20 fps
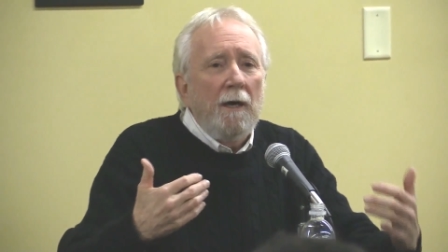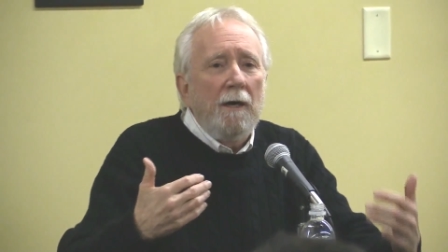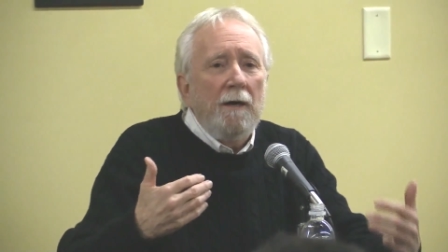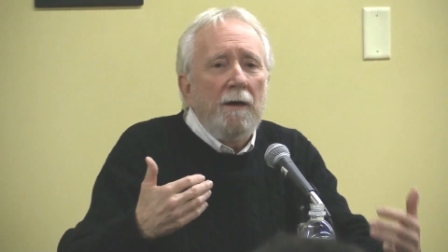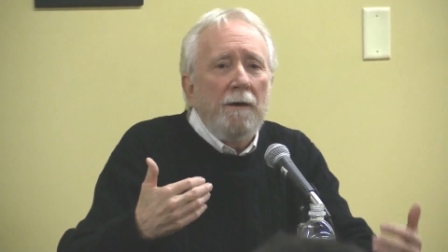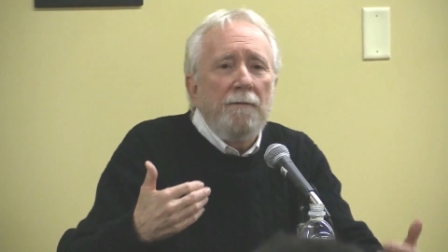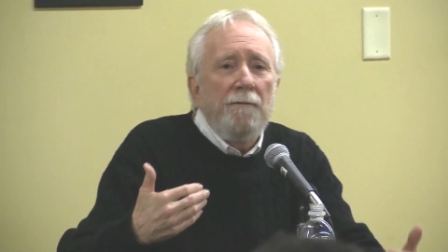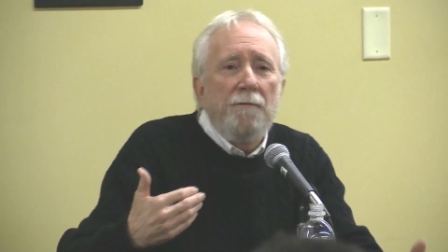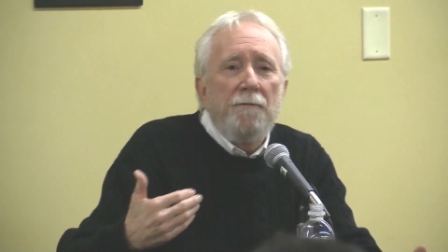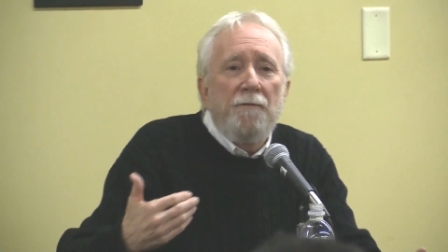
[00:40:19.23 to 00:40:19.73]

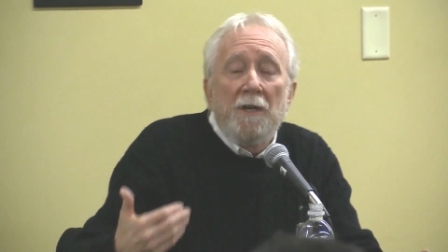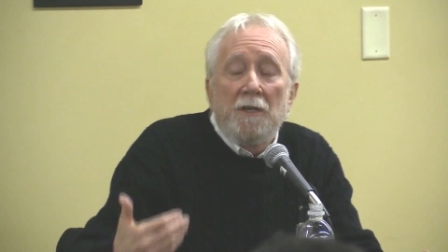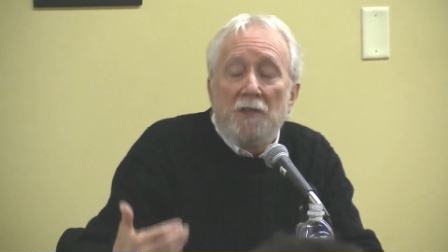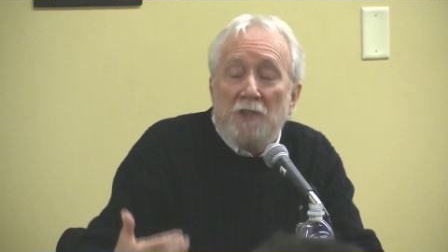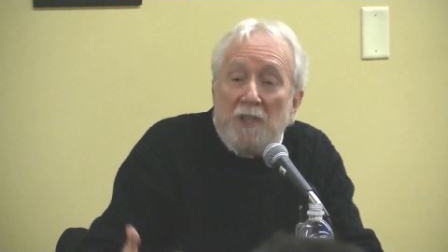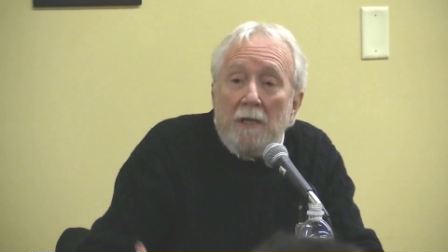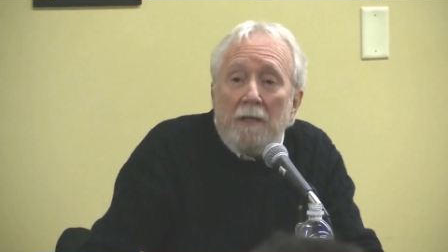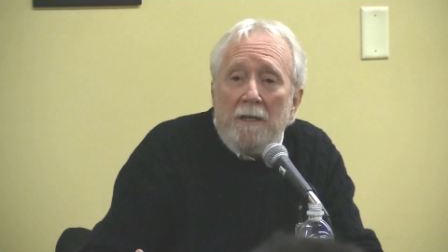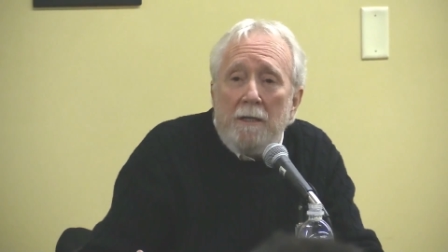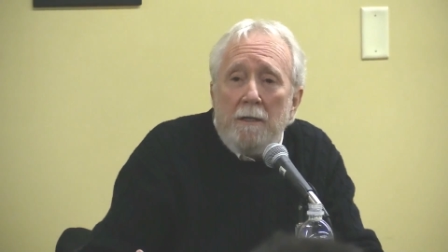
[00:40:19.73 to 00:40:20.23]
of the
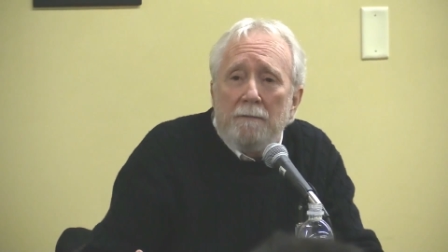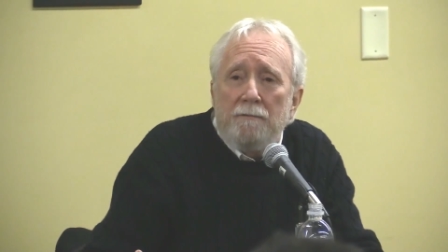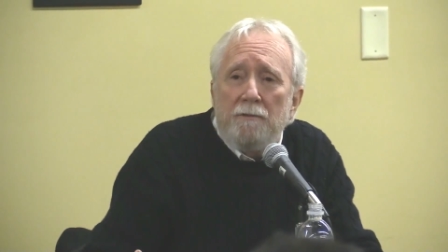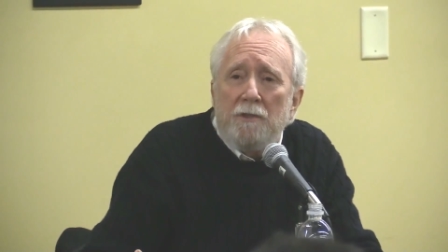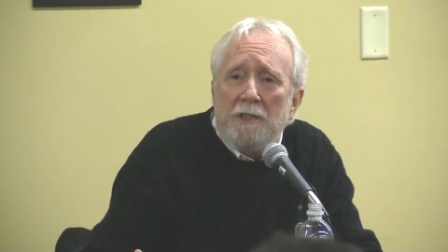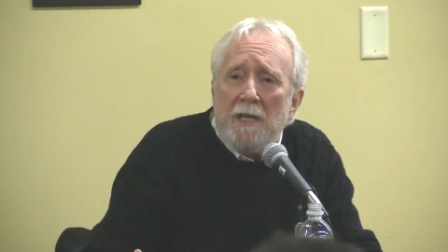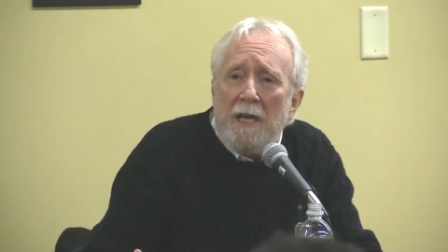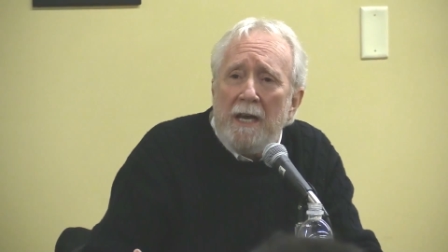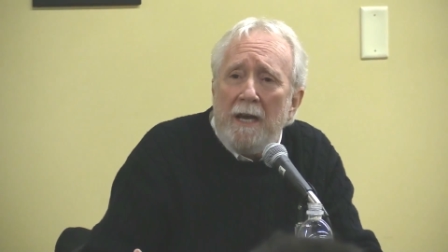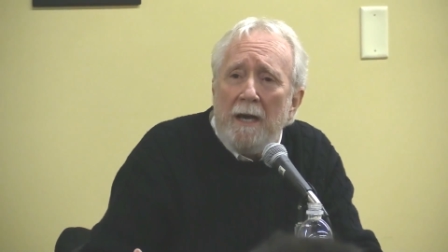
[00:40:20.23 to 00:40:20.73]
city of
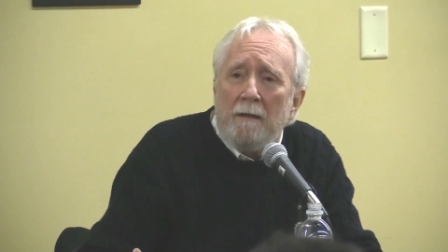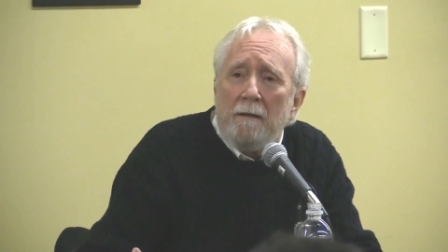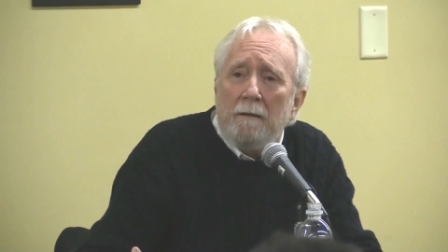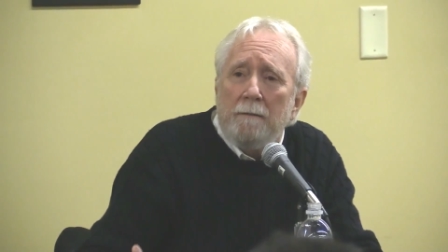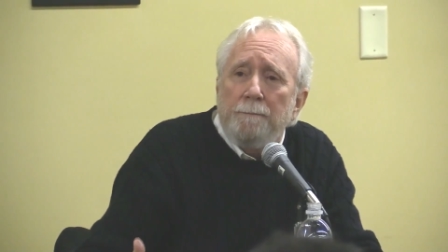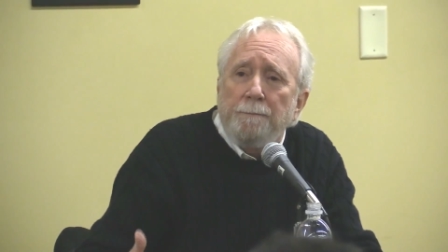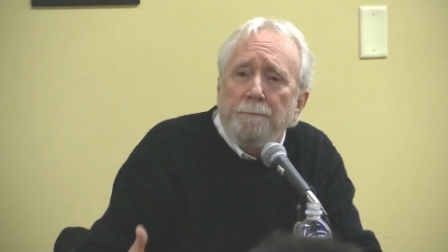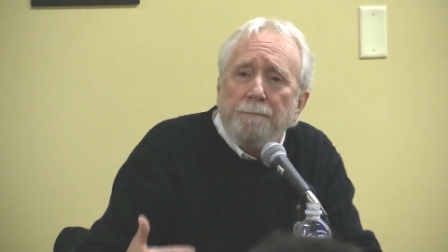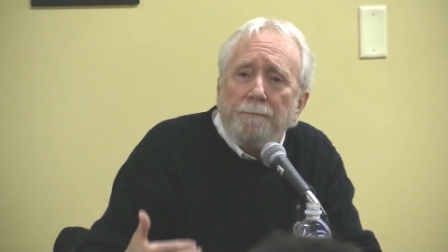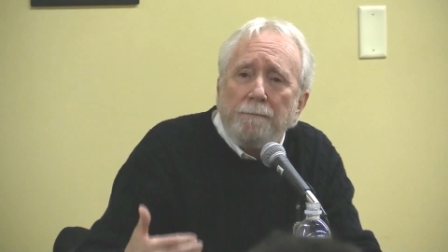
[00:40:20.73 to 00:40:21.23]

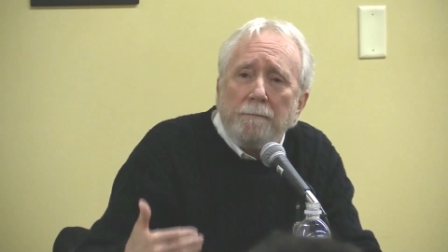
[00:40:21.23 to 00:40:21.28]
Seattle,